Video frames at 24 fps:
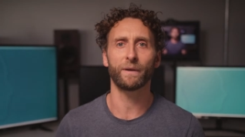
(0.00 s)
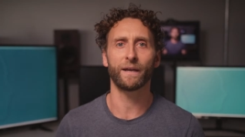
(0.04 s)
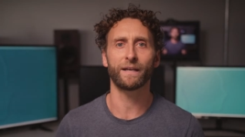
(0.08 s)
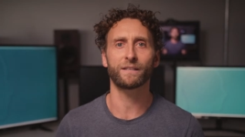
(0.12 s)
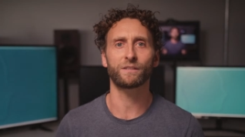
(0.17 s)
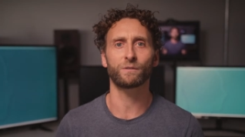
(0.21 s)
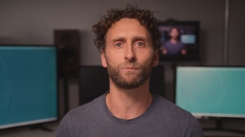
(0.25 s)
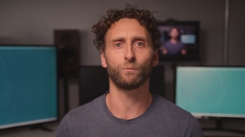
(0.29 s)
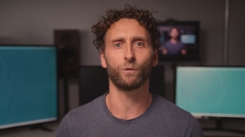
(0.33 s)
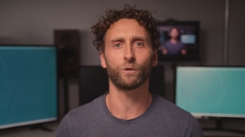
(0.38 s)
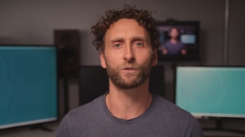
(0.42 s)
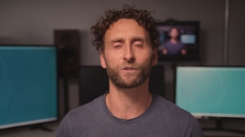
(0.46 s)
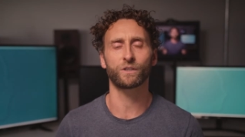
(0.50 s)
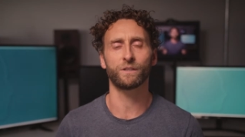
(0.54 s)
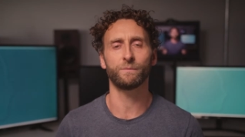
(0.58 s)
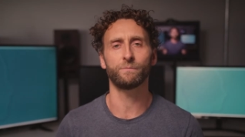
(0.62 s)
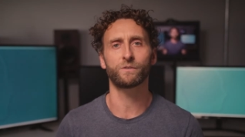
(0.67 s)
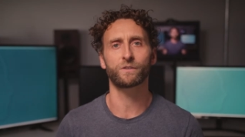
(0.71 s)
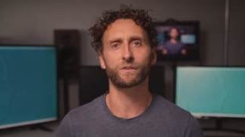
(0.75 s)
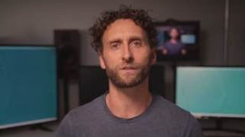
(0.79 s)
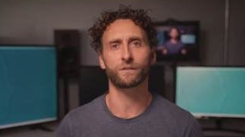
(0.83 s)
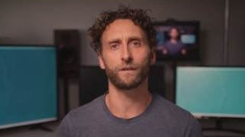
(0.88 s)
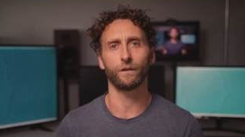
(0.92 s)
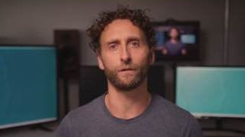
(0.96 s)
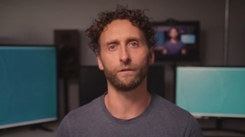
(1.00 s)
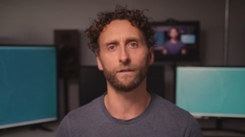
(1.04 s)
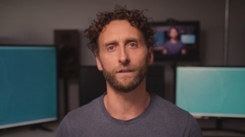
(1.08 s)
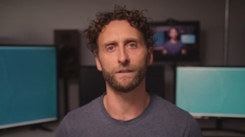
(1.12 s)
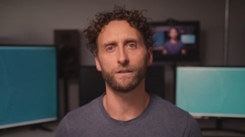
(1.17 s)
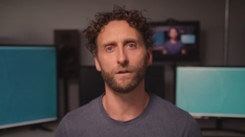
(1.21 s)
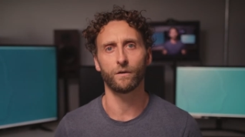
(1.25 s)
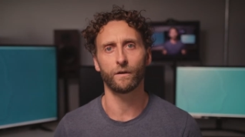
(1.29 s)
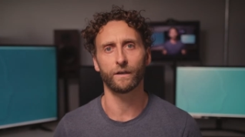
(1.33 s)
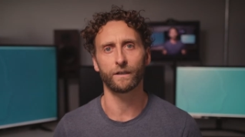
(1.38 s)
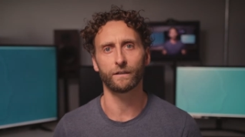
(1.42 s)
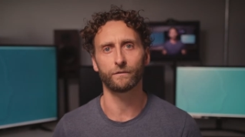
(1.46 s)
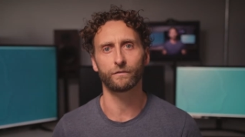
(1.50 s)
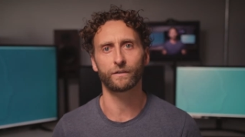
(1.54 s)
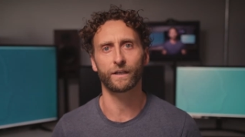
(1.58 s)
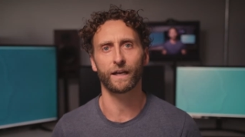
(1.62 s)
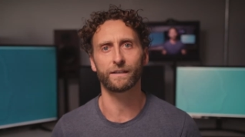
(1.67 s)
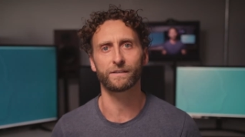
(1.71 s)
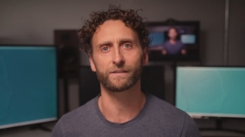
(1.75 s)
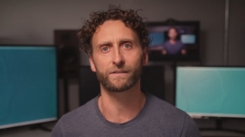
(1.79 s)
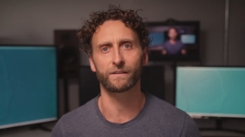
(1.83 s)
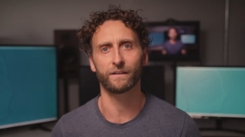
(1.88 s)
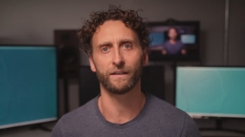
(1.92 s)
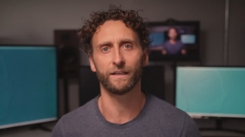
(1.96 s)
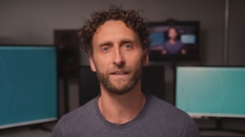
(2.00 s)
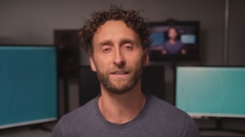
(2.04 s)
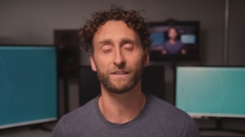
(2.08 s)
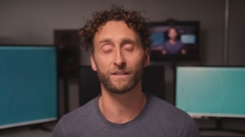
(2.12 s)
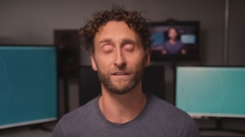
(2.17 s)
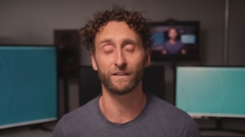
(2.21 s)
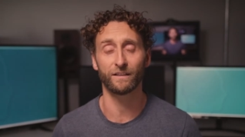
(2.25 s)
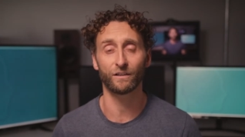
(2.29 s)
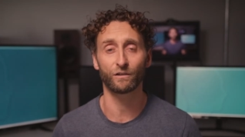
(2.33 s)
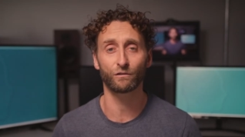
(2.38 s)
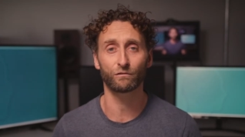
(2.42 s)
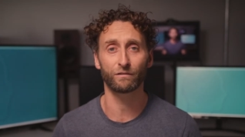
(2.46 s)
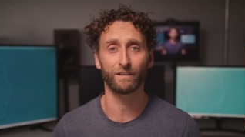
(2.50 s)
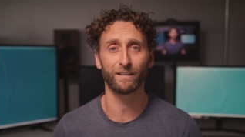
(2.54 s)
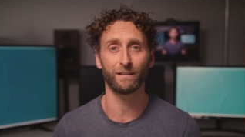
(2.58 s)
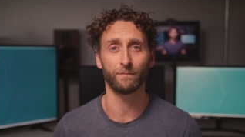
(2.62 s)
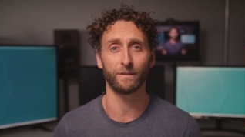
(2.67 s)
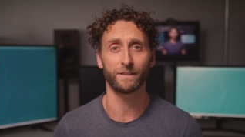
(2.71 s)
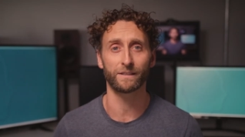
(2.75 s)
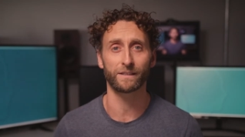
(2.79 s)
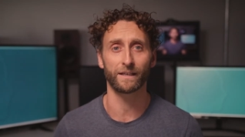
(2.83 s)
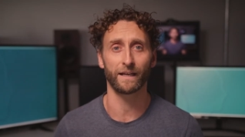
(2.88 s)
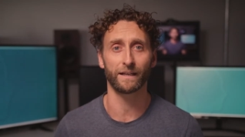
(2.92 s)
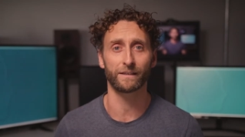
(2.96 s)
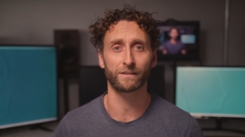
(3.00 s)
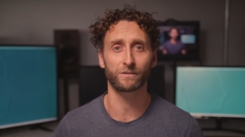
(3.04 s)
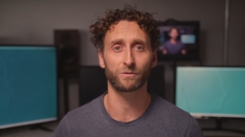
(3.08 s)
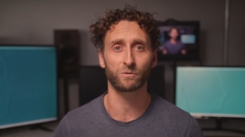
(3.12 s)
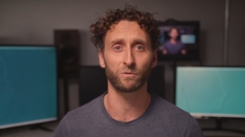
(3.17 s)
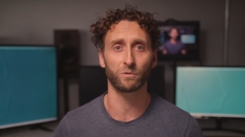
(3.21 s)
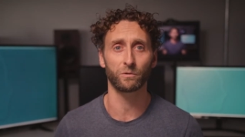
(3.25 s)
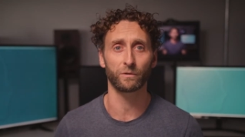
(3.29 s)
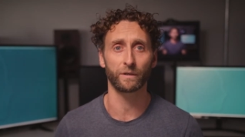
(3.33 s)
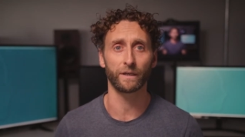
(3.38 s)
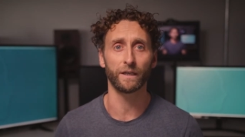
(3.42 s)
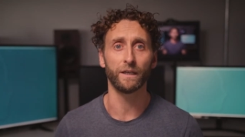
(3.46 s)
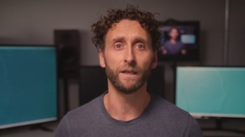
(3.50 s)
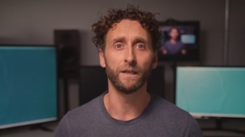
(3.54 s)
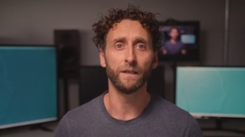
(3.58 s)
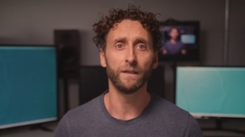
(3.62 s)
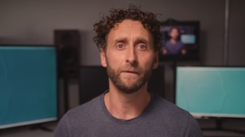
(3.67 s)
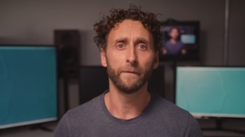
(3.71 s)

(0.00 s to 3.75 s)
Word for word: bear to watch him slowly dying of cancer. It's an incredibly sad story.